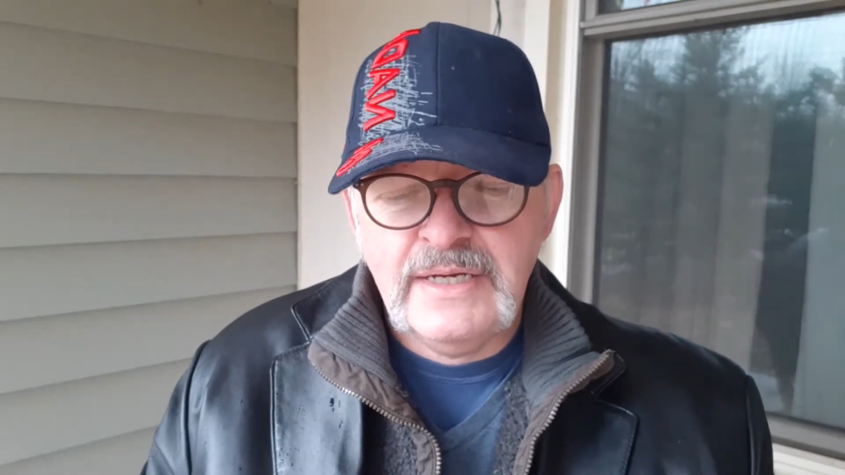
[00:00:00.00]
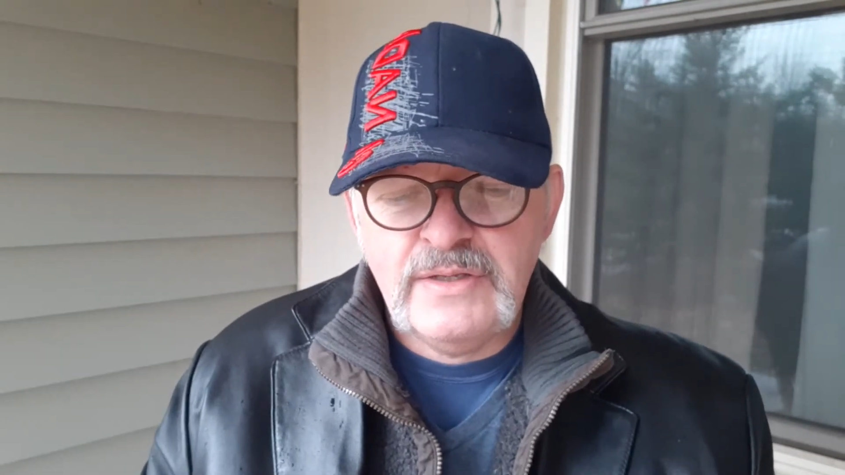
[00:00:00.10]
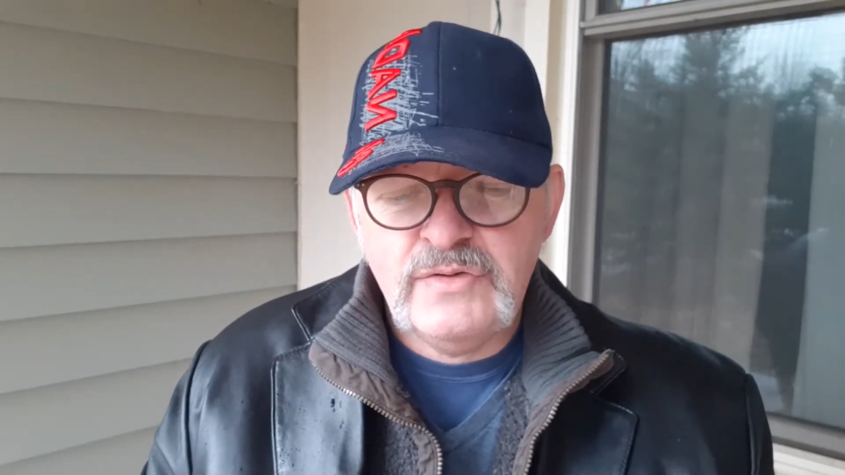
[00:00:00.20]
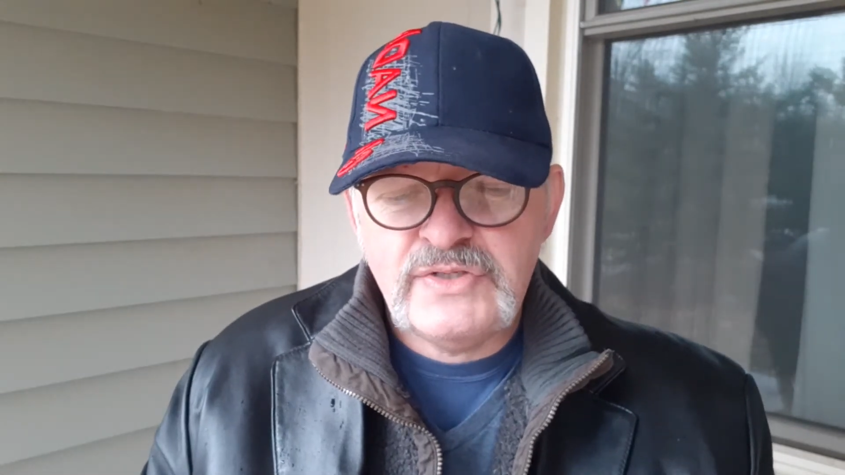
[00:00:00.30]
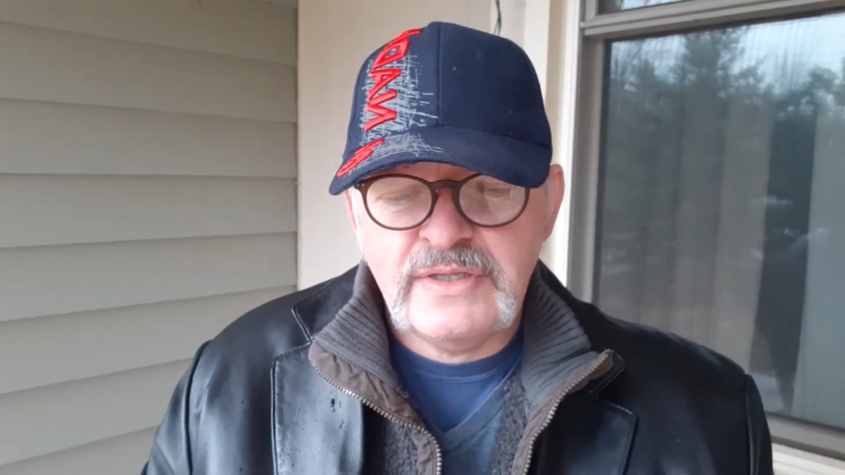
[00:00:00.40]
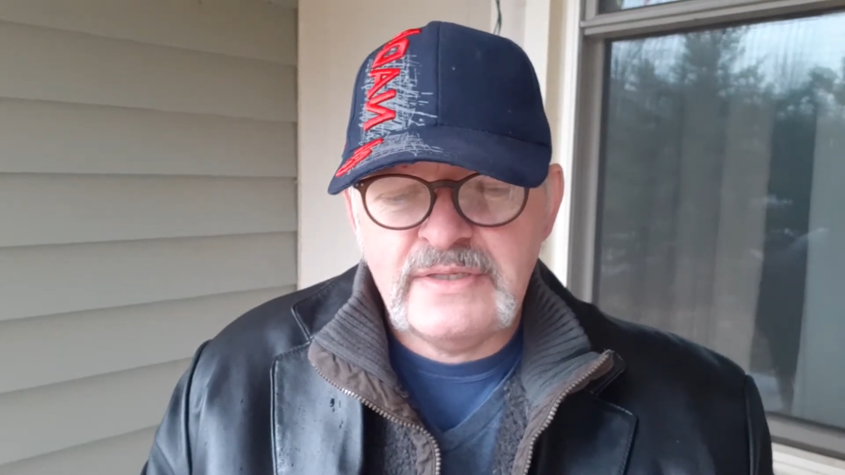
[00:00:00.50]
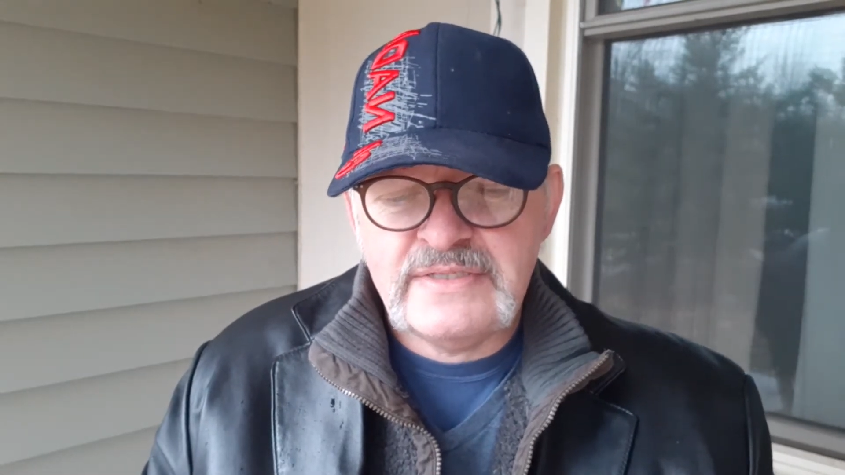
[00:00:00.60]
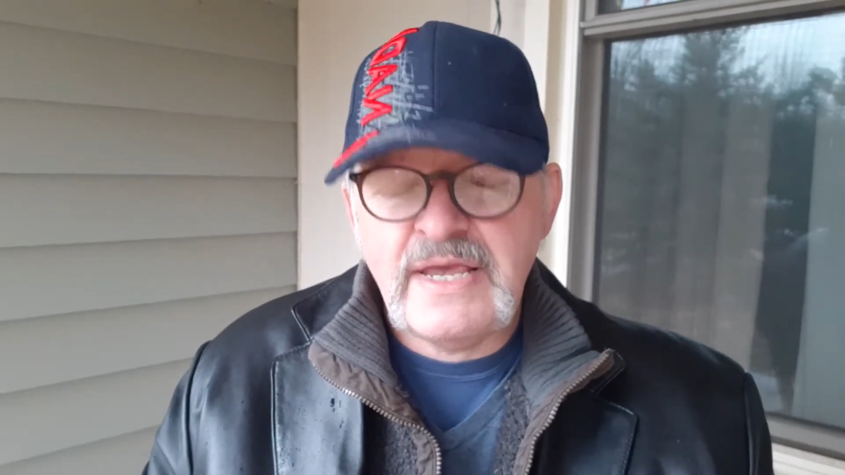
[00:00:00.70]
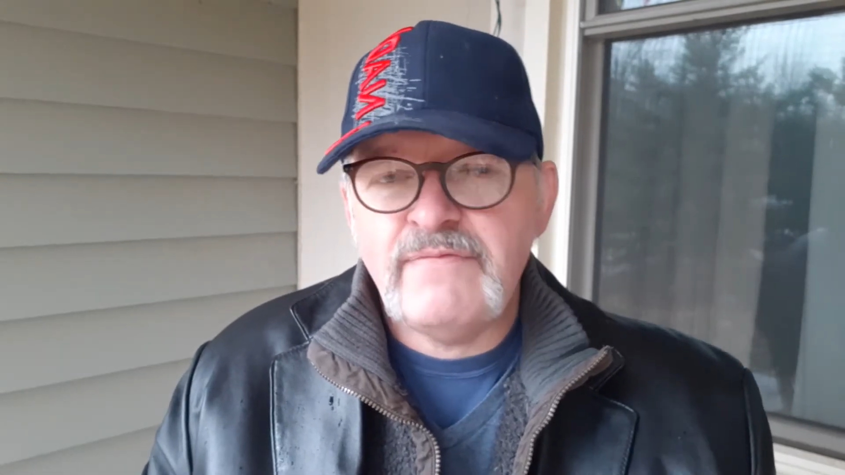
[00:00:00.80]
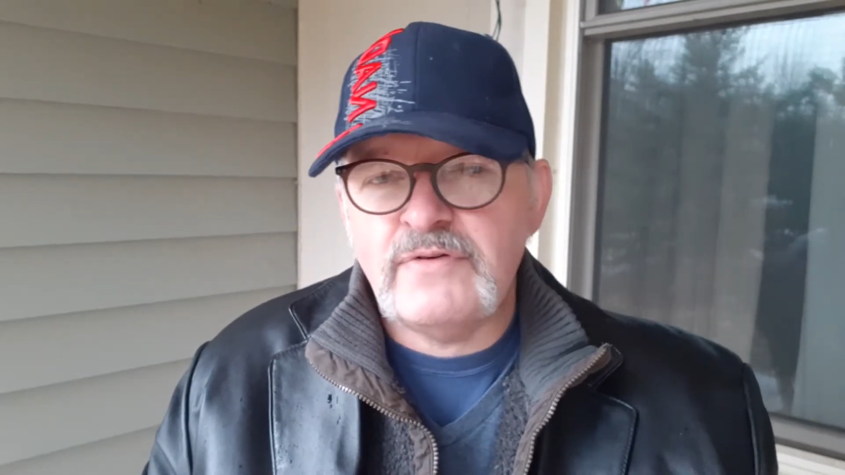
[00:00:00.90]
using the
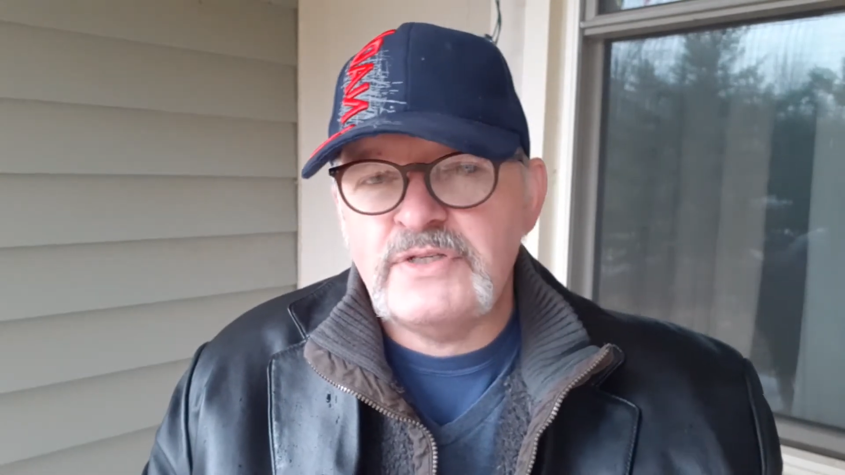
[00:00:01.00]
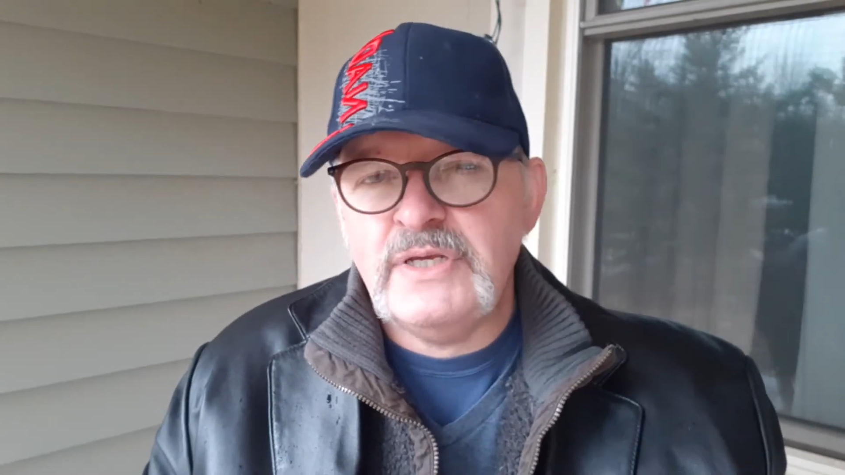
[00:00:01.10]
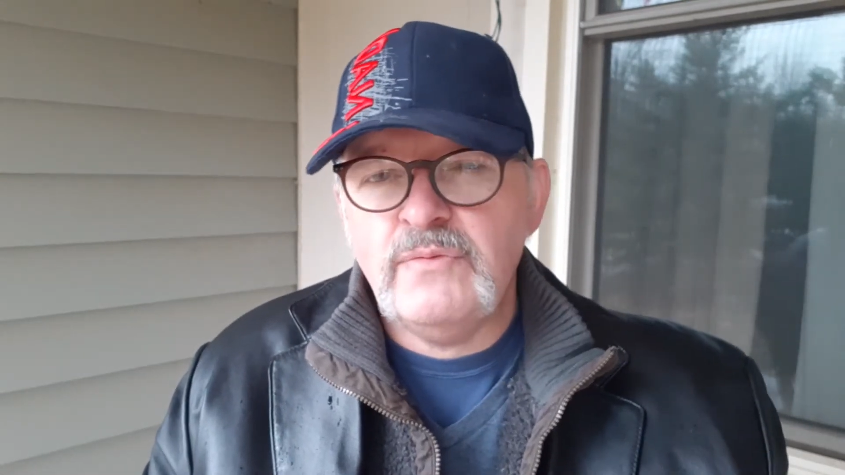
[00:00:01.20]
safer C